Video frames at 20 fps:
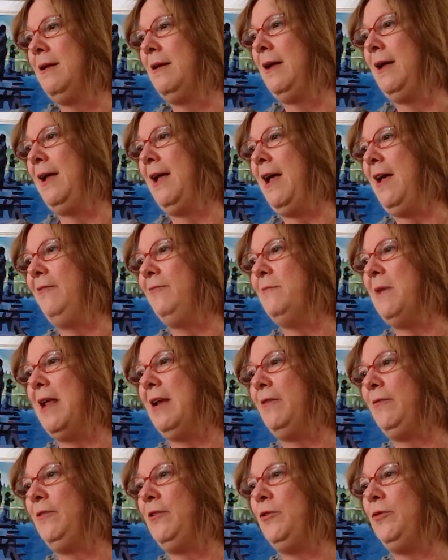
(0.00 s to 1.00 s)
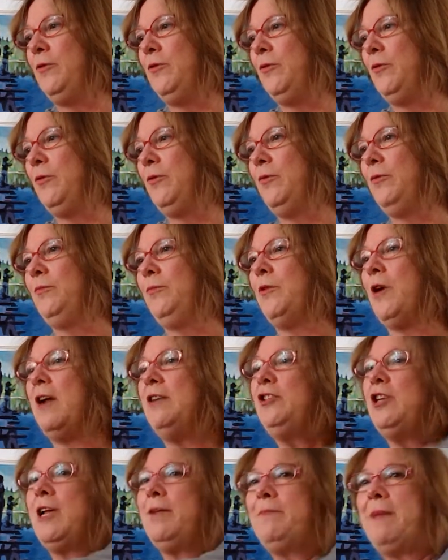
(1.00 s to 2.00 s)
I have made a few
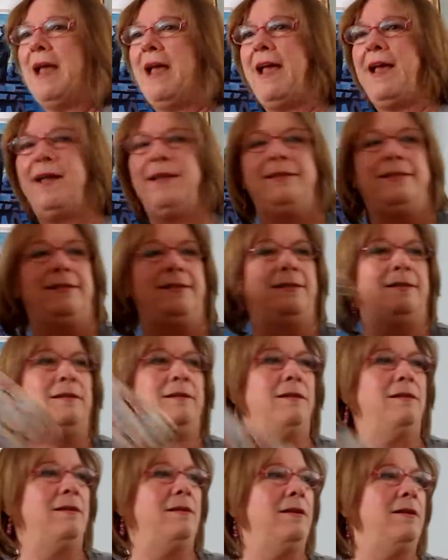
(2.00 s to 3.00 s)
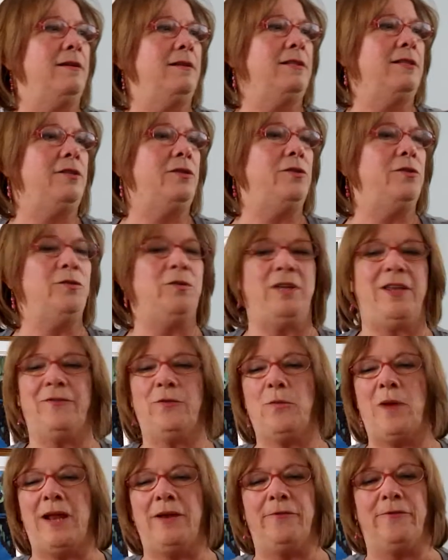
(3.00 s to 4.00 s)
project bags to give
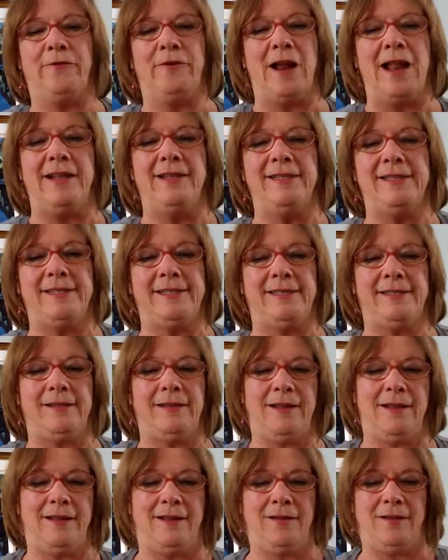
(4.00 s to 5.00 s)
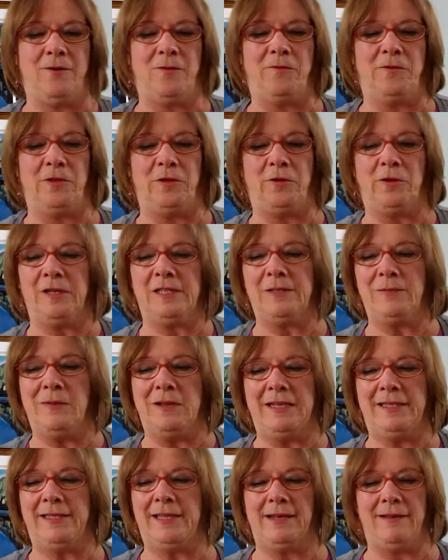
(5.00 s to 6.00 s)
away to friends over the
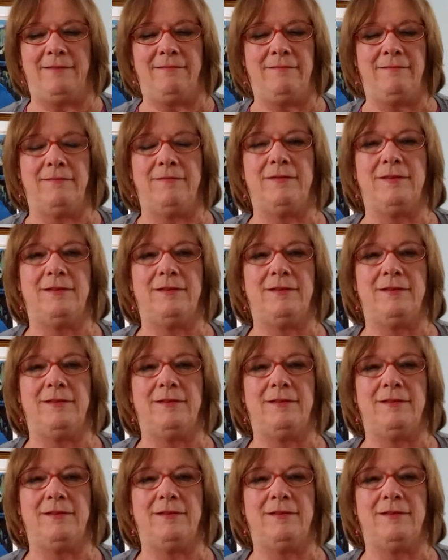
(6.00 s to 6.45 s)
Christmas, and